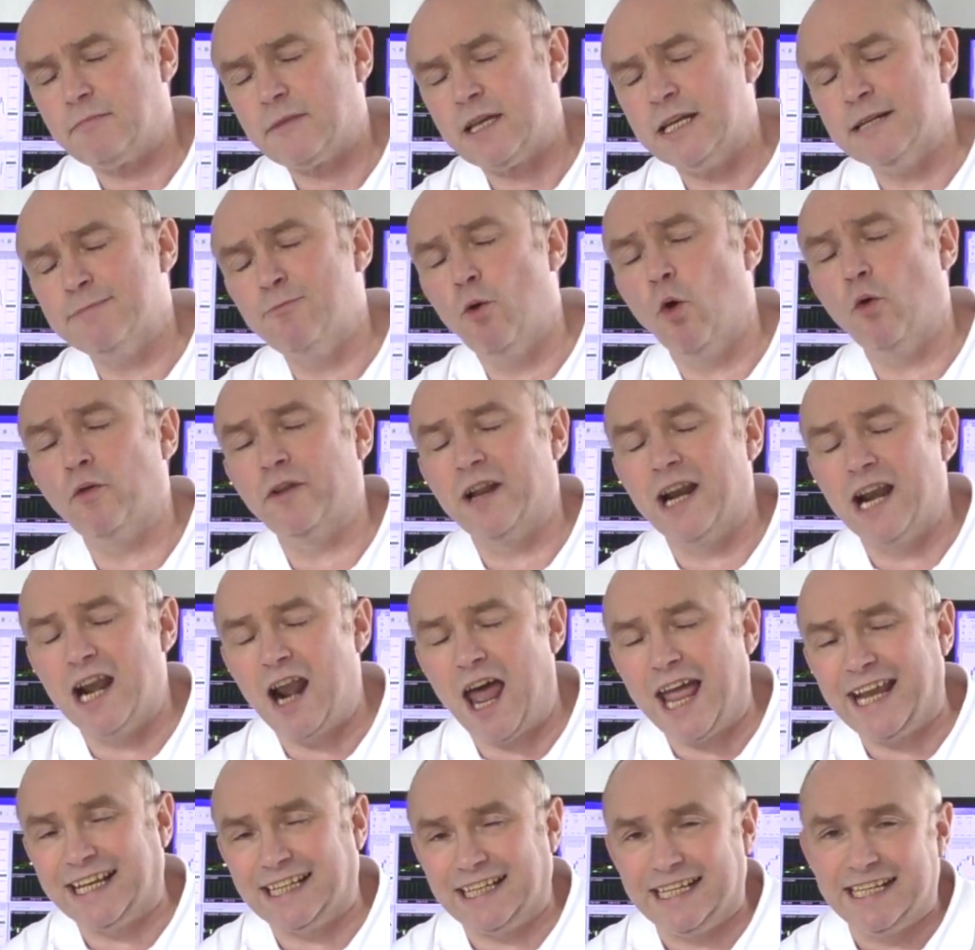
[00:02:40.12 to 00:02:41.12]
it's more than
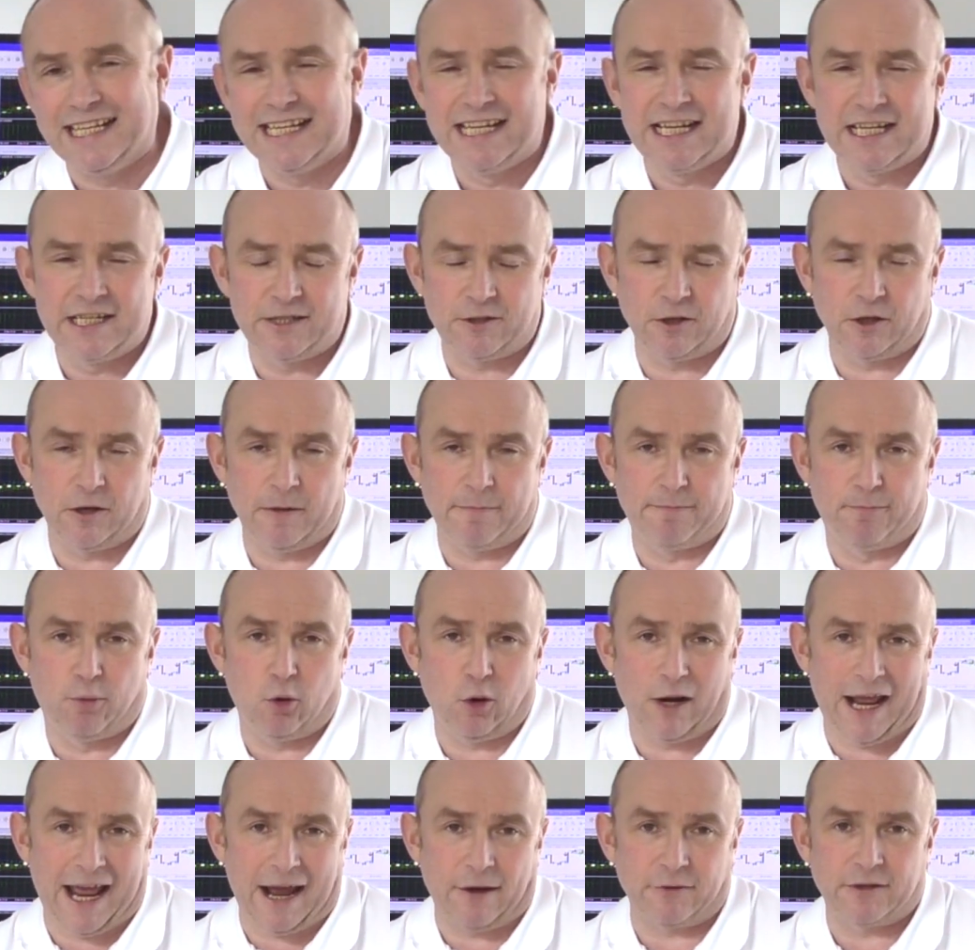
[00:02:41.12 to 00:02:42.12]
likely it's going to
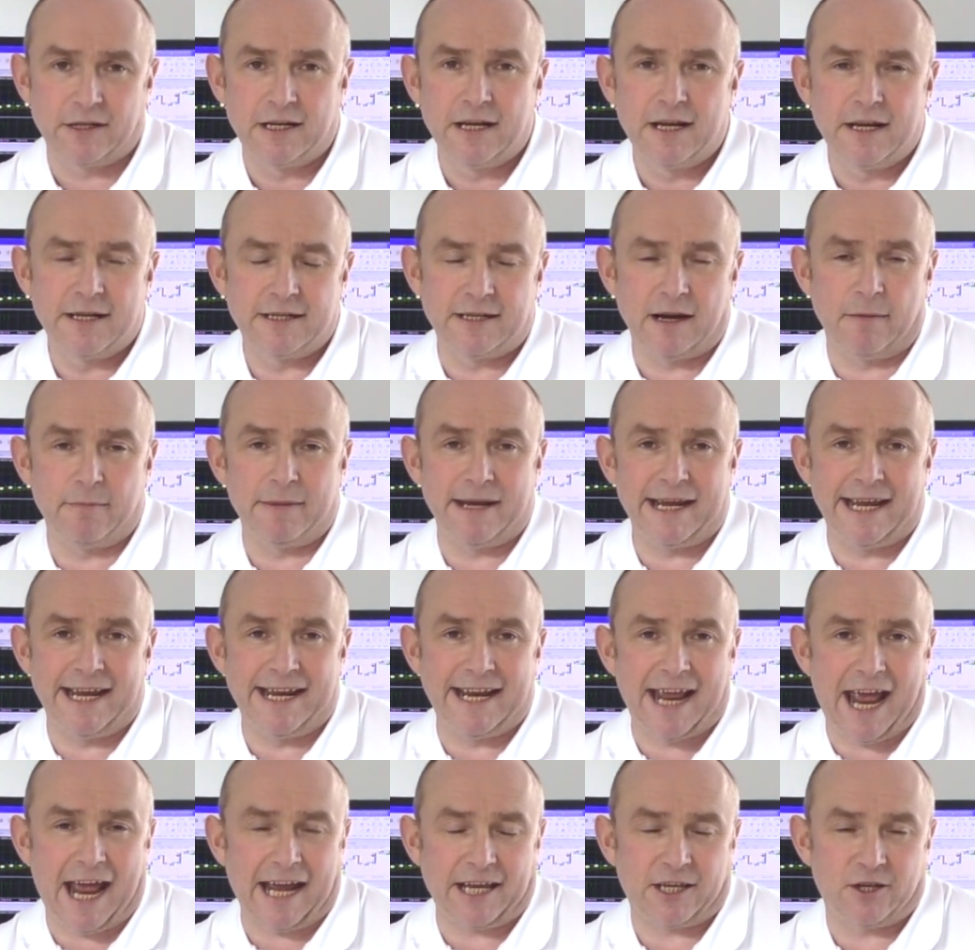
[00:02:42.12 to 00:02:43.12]
pull out some
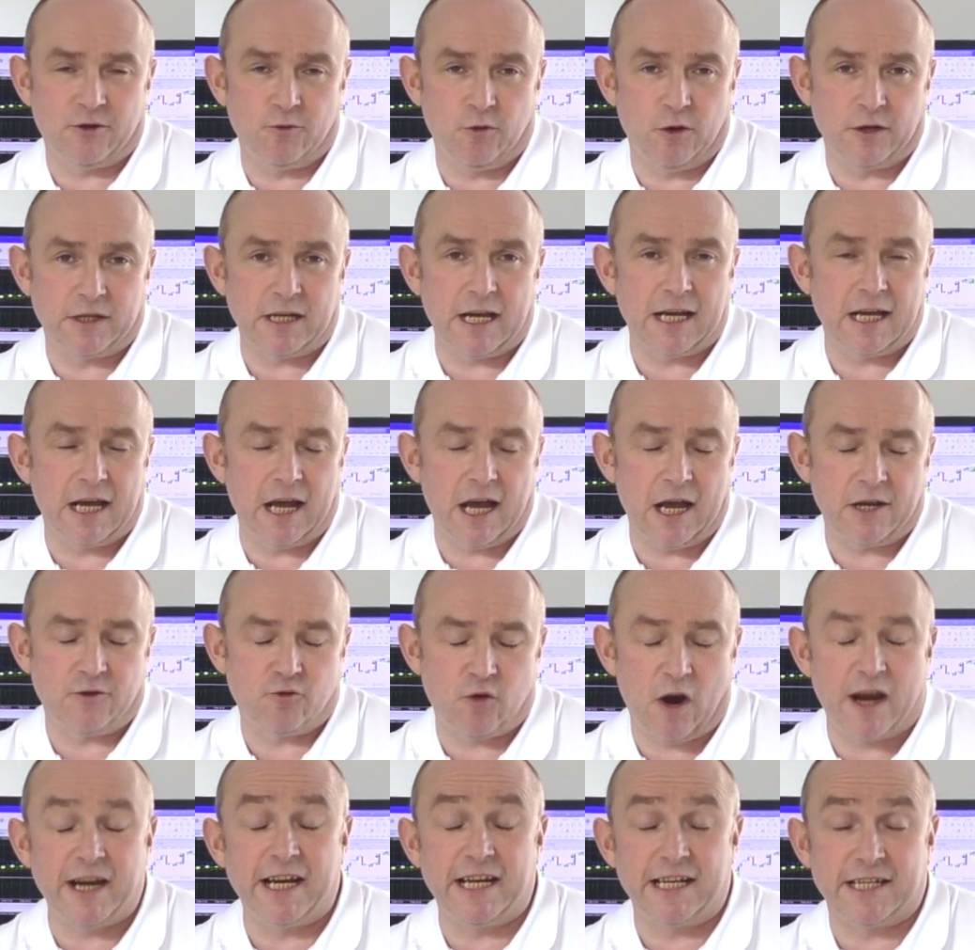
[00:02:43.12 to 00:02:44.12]
inaccurate uh,
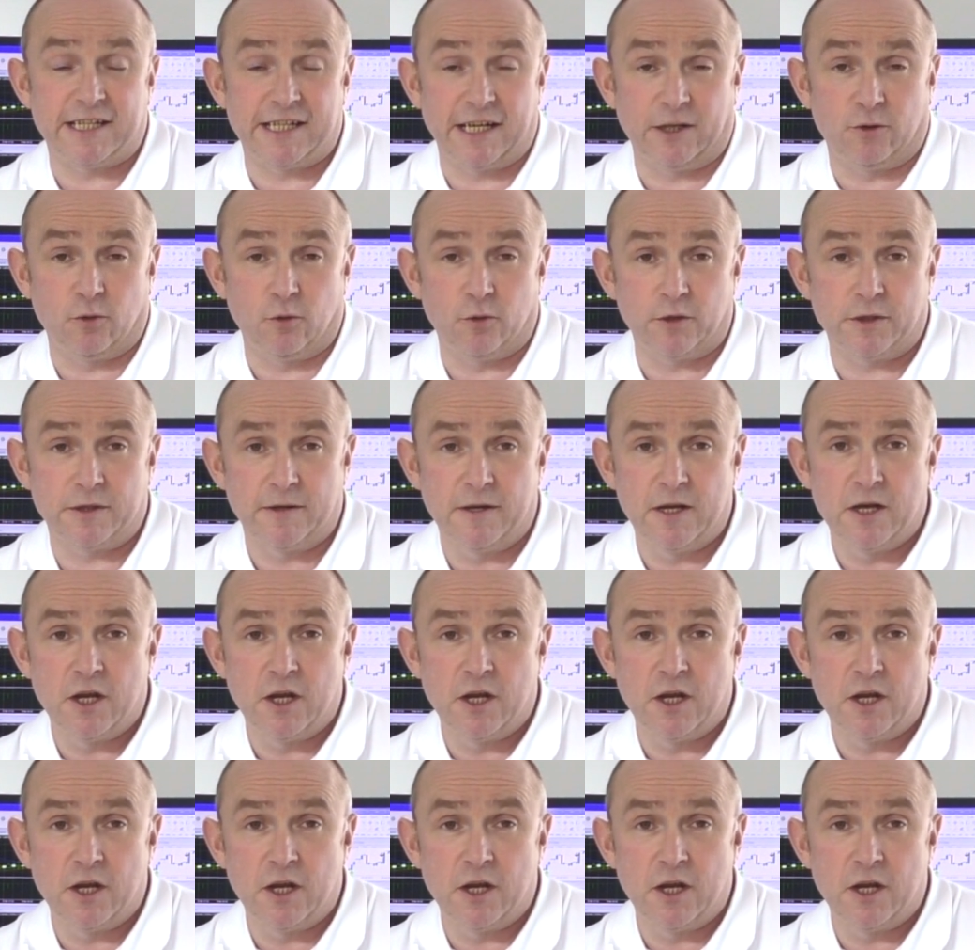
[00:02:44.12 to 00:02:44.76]
trading signals.